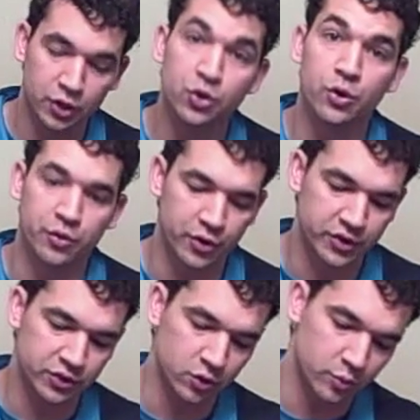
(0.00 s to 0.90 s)
to 3
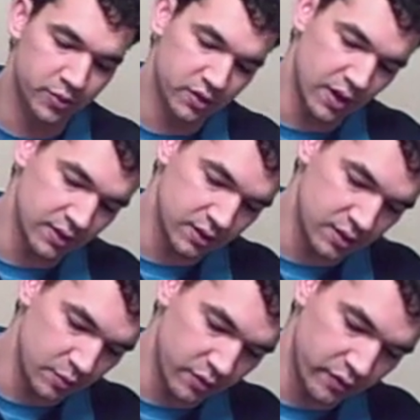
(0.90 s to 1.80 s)
scoops, as I
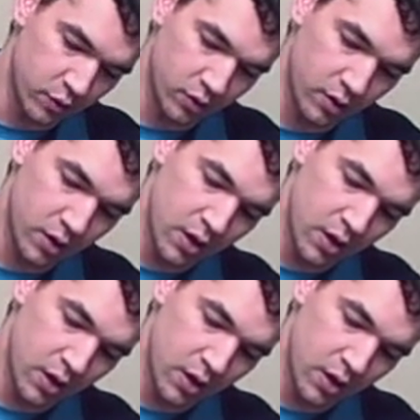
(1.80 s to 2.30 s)
said before.